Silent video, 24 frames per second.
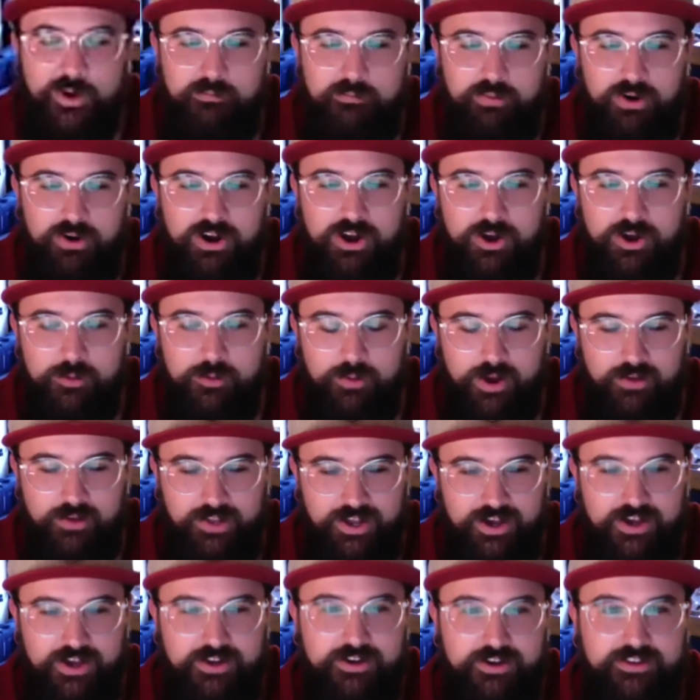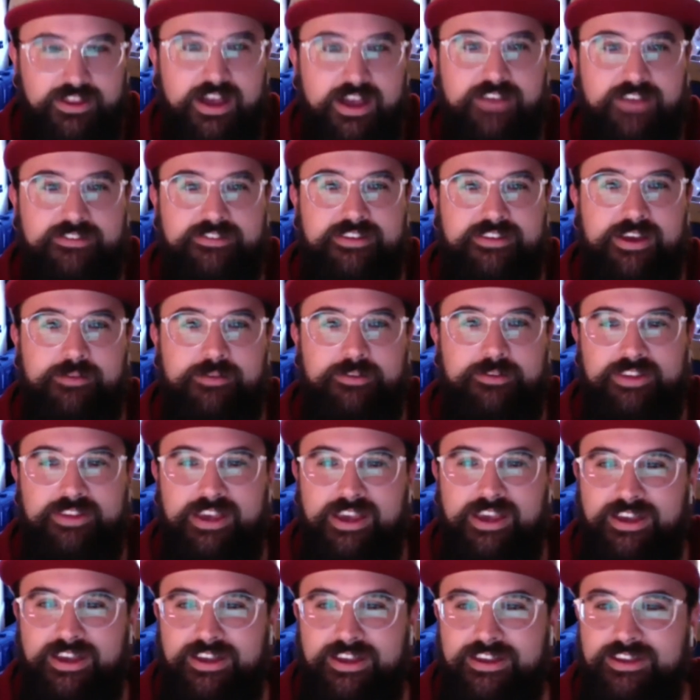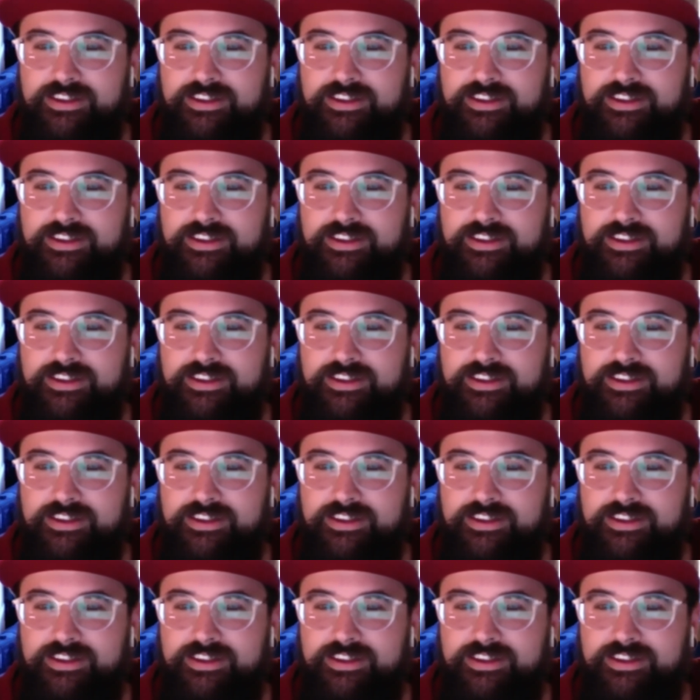bro probably 100,000 times a day,